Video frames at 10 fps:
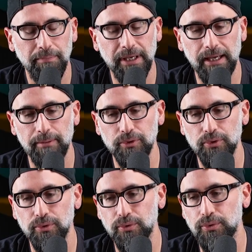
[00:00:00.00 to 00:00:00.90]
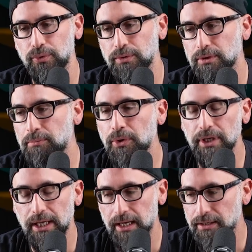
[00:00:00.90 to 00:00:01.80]
Being able to
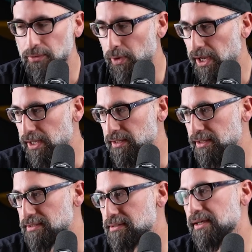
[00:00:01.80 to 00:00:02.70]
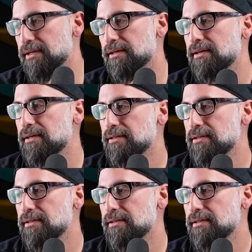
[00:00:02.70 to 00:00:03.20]
communicate in a way that's like,